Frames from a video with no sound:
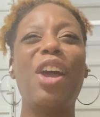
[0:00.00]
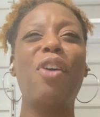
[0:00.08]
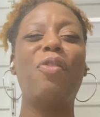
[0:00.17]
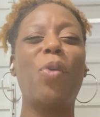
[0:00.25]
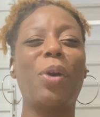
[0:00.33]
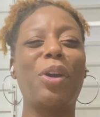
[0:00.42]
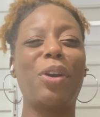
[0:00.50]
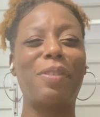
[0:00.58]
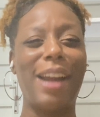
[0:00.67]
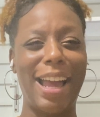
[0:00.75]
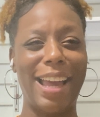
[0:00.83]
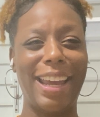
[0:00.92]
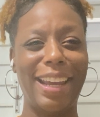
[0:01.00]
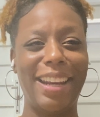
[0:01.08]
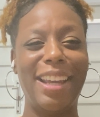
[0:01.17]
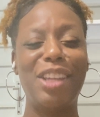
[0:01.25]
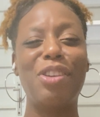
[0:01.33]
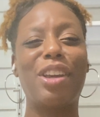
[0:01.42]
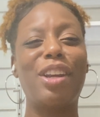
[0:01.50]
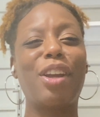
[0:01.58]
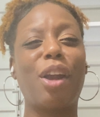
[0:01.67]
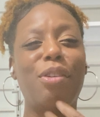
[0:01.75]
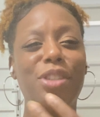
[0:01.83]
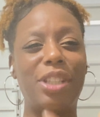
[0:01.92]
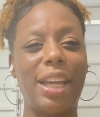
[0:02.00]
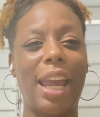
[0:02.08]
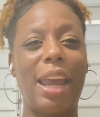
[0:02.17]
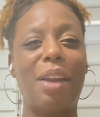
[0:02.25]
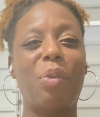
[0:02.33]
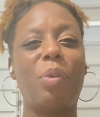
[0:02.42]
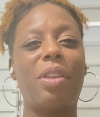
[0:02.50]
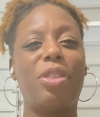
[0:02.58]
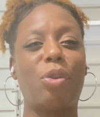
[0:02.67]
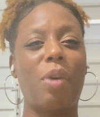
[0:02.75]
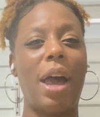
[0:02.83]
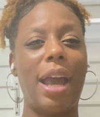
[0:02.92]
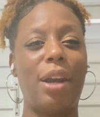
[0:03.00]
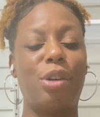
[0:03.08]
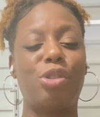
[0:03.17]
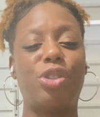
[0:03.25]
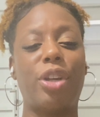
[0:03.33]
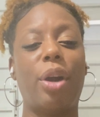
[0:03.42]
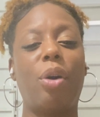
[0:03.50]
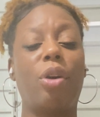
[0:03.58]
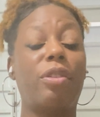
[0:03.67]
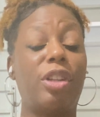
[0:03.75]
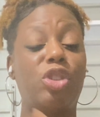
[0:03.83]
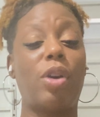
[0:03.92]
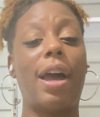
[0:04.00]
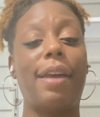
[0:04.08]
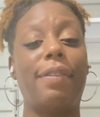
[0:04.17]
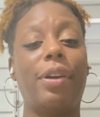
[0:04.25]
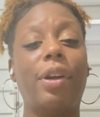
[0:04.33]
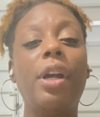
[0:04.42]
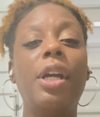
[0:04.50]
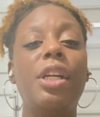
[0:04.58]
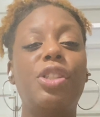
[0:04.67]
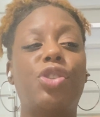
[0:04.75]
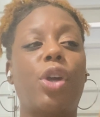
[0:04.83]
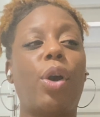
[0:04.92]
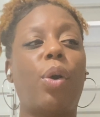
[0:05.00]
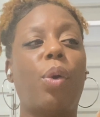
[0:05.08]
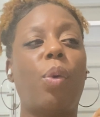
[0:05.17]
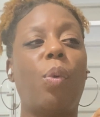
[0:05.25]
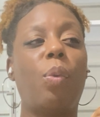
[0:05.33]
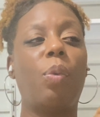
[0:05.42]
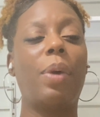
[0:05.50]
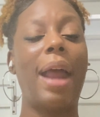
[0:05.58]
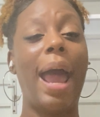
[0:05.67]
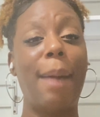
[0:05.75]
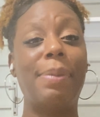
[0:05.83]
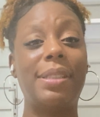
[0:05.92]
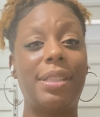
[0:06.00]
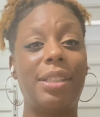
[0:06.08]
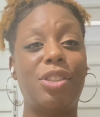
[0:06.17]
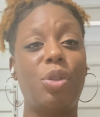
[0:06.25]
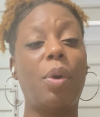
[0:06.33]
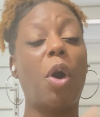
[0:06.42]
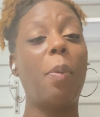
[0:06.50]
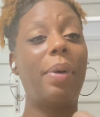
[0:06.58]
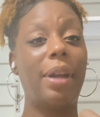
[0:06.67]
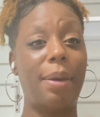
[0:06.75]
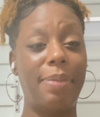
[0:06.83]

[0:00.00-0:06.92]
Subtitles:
for your ride. You can negotiate with the rider or the driver. So what happens is you open up